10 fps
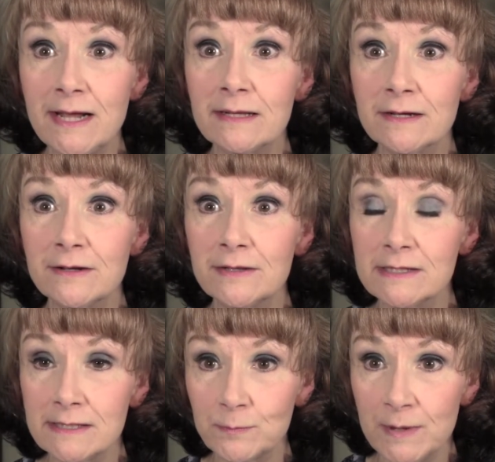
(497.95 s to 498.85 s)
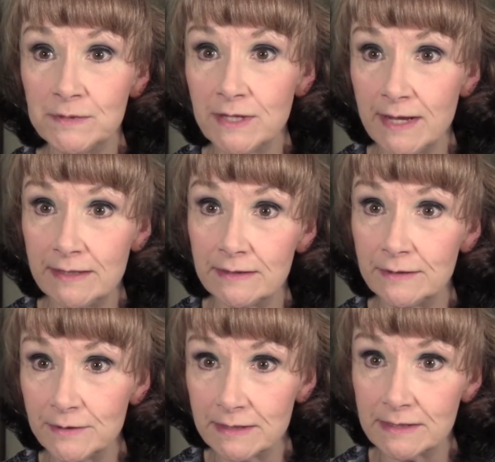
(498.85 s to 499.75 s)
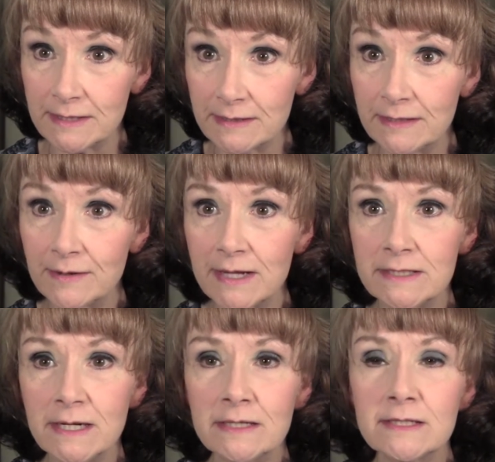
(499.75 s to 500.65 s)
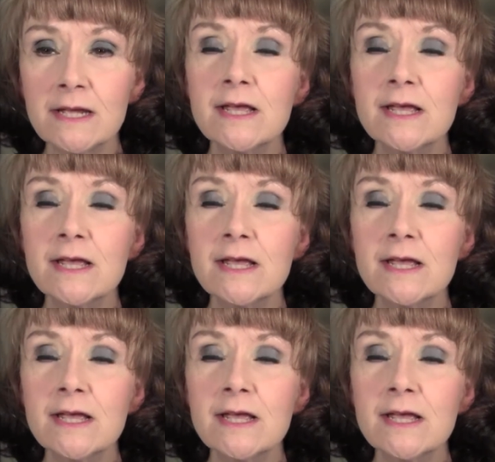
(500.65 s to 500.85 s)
Click on this website and you can, get tickets.